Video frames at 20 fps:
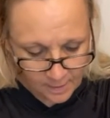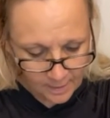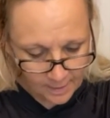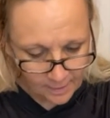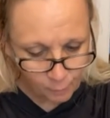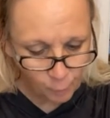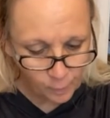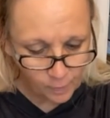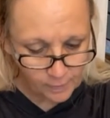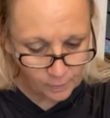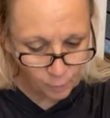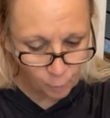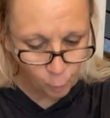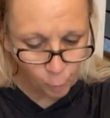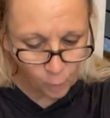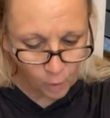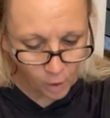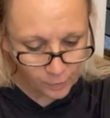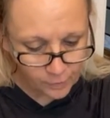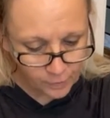and we're gonna
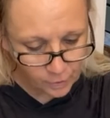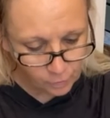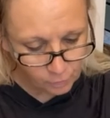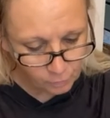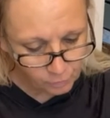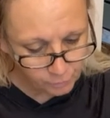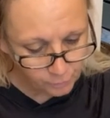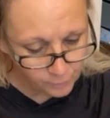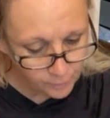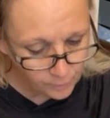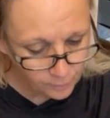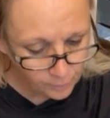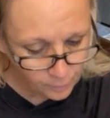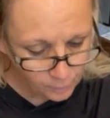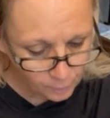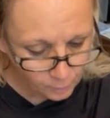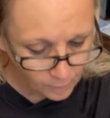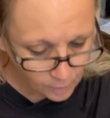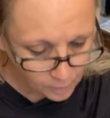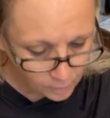walk you
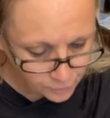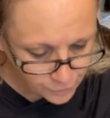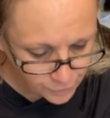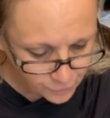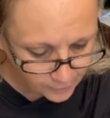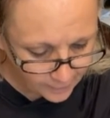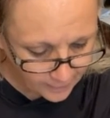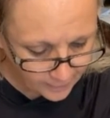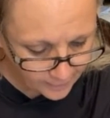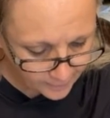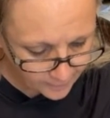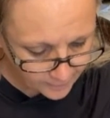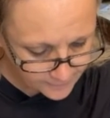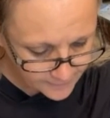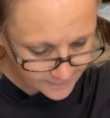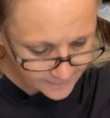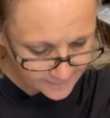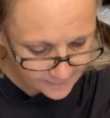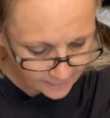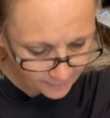through, hold your hand
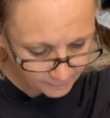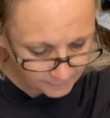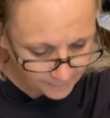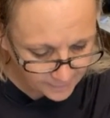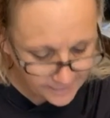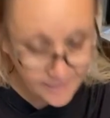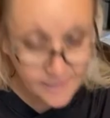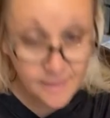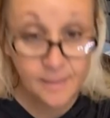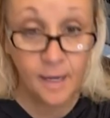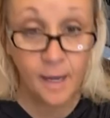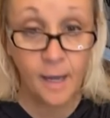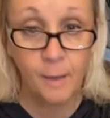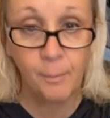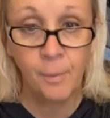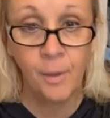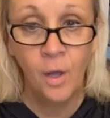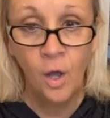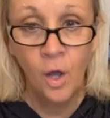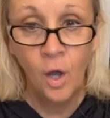step by
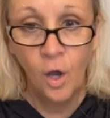step